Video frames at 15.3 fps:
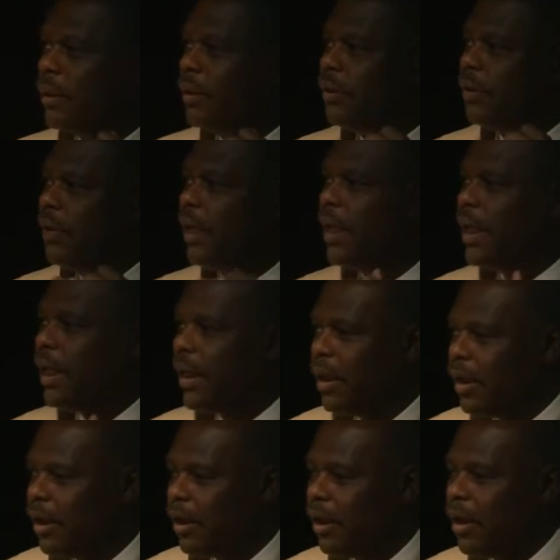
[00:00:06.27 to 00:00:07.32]
digging
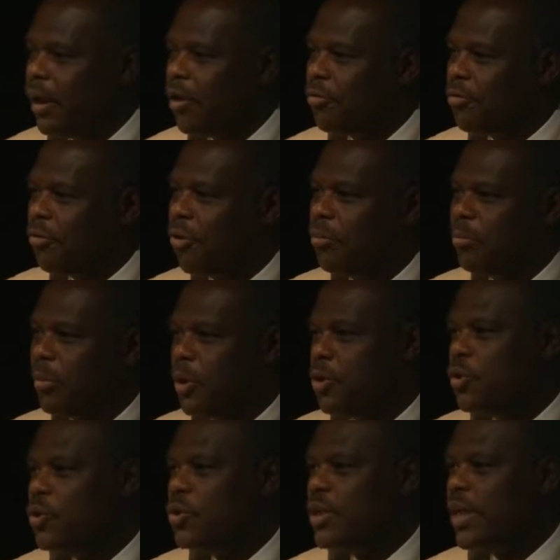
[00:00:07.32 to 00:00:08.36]
from
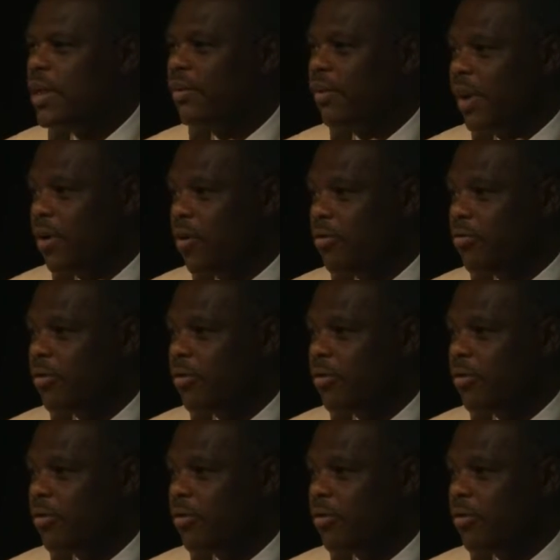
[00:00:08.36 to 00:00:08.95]
using runoff.